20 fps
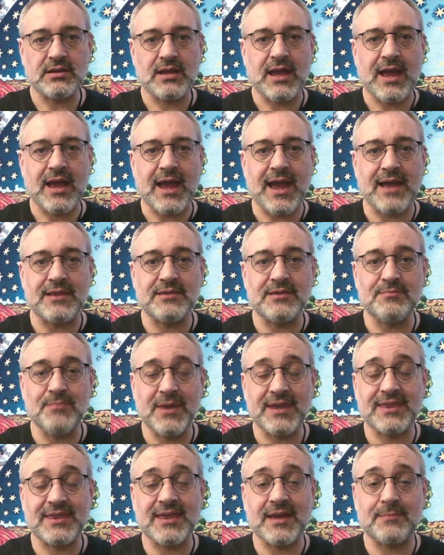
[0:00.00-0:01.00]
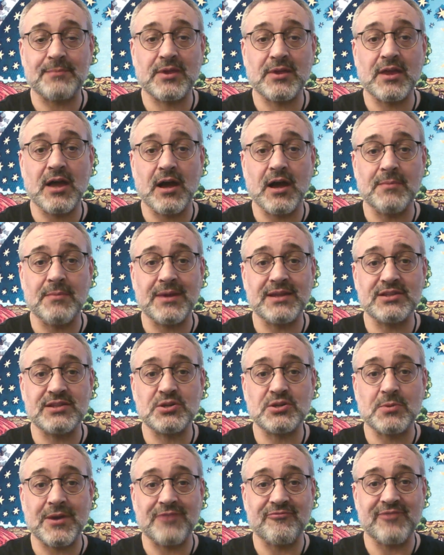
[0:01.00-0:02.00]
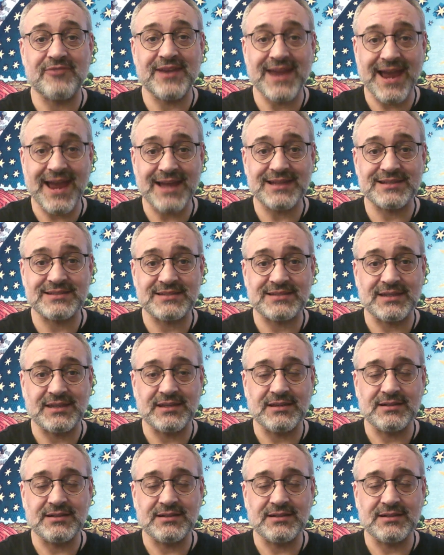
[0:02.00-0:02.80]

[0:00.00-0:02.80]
and make that come into a reality.